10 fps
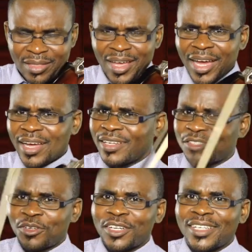that is
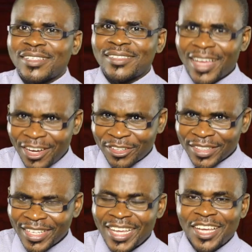not the
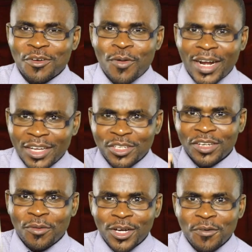sound. What
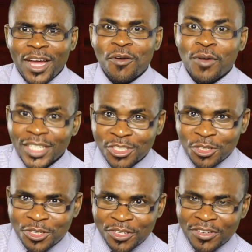do I want
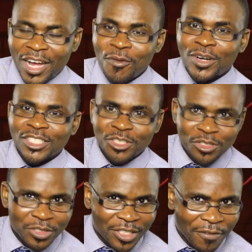you to do? I want you
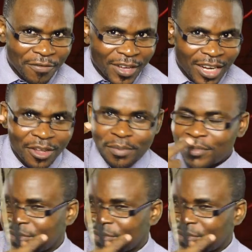to develop